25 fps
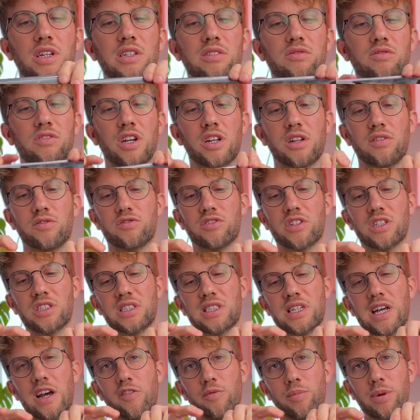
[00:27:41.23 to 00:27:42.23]
it kind of
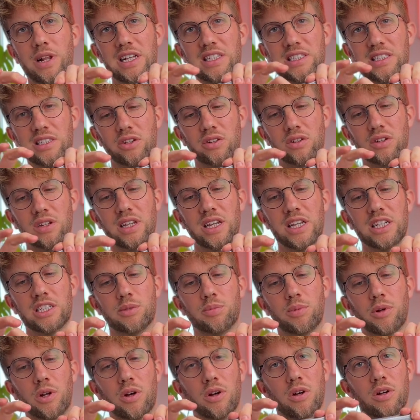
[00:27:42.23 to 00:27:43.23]
runs out of plastic on the
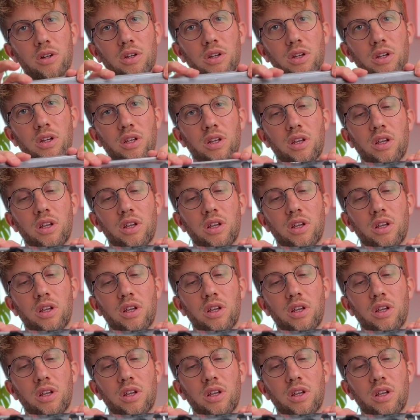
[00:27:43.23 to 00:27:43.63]
H block.